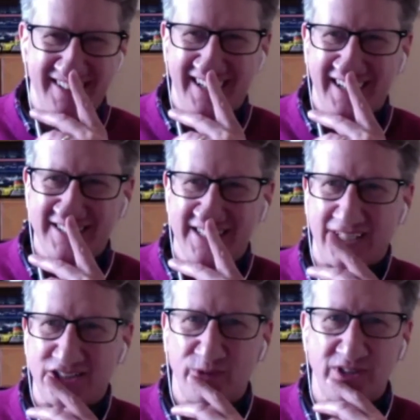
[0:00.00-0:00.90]
Listen, I
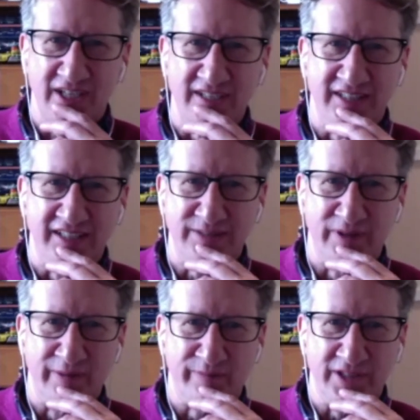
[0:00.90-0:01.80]
just want to say, Dean, it's
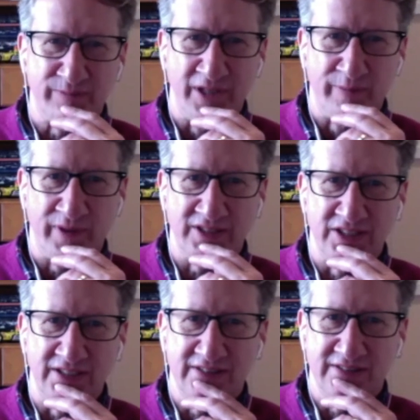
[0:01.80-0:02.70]
been a
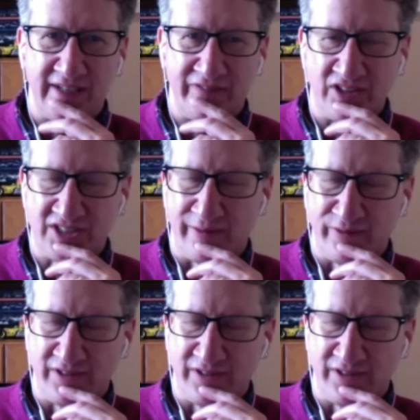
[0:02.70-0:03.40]
pleasure having a chat with you.